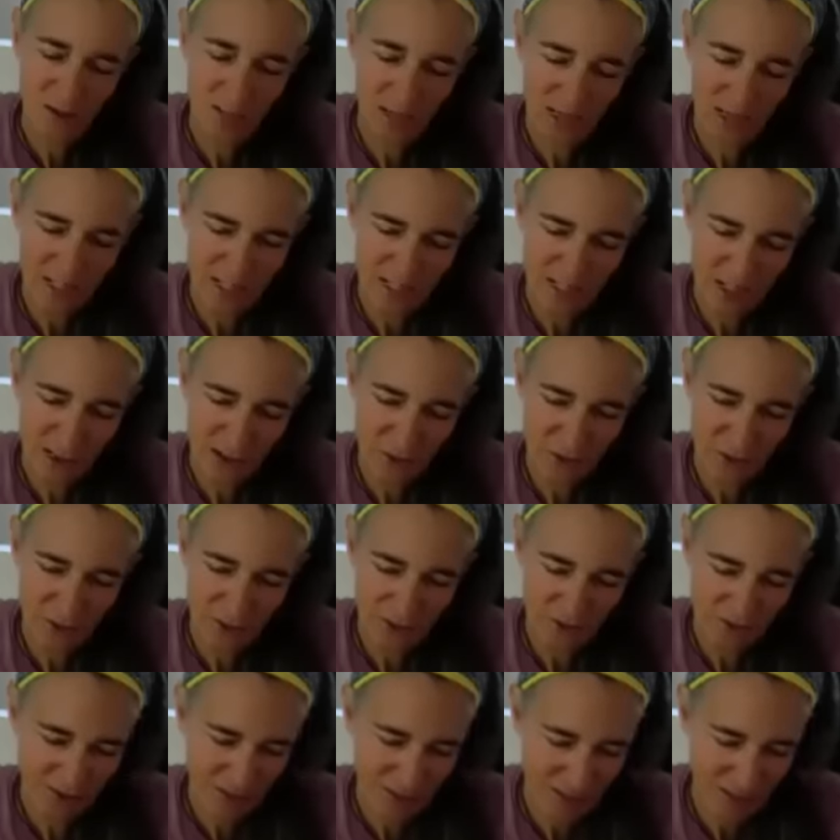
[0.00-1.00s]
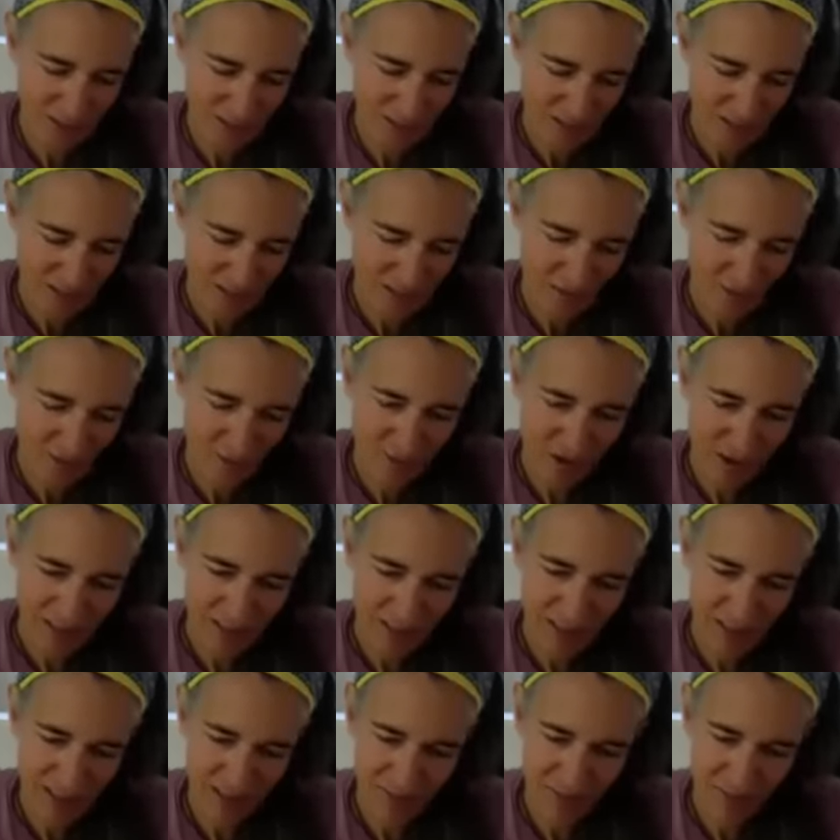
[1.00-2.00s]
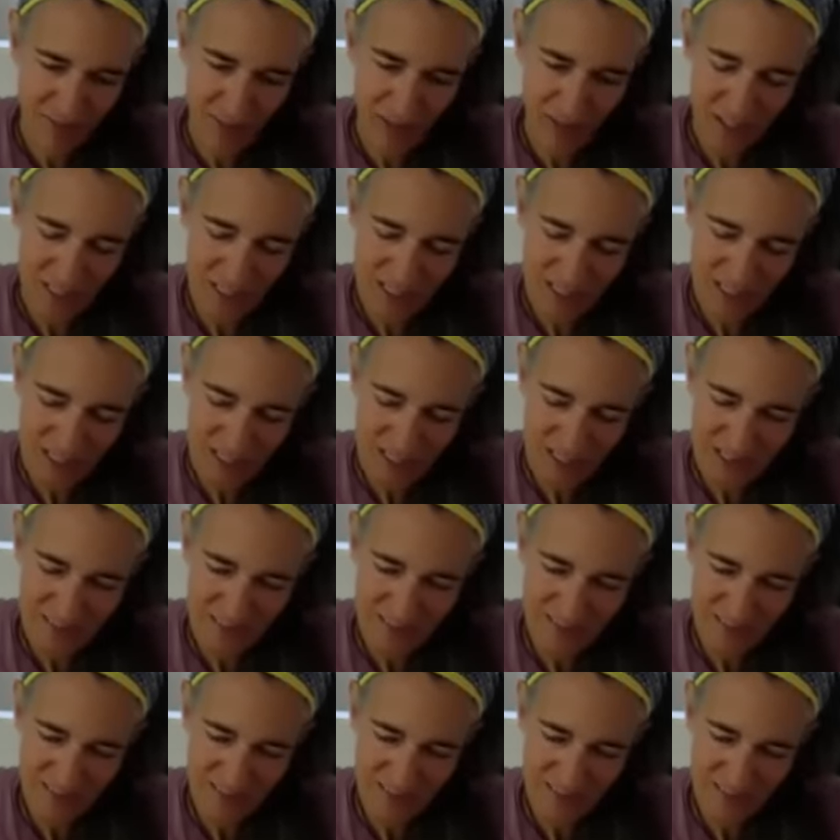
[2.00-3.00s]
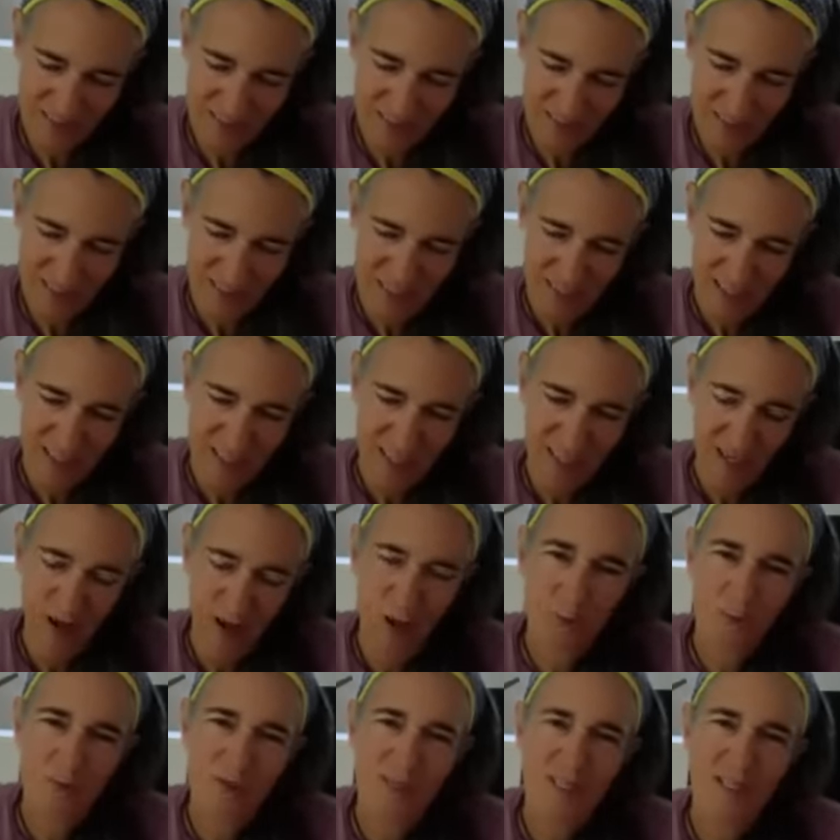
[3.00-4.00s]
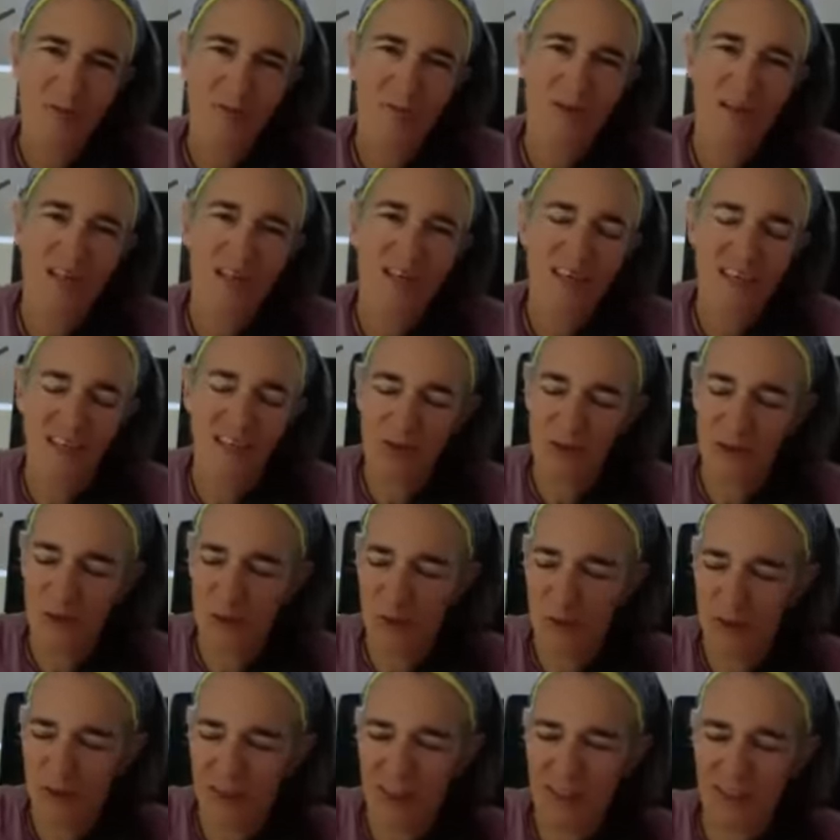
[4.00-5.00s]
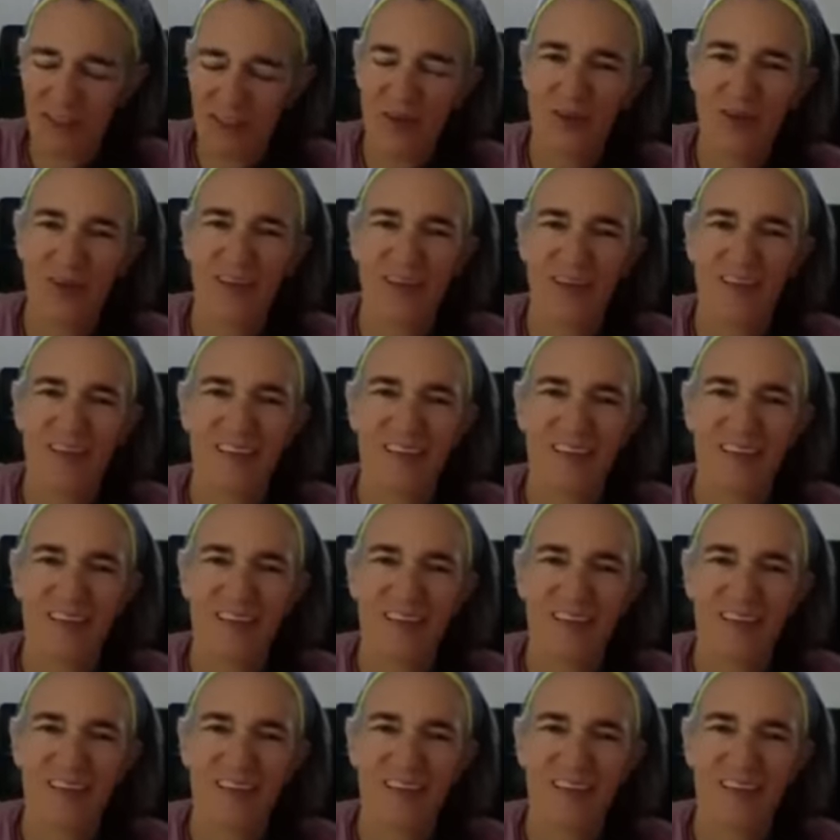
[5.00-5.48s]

glad you read that for us. I hope someday you will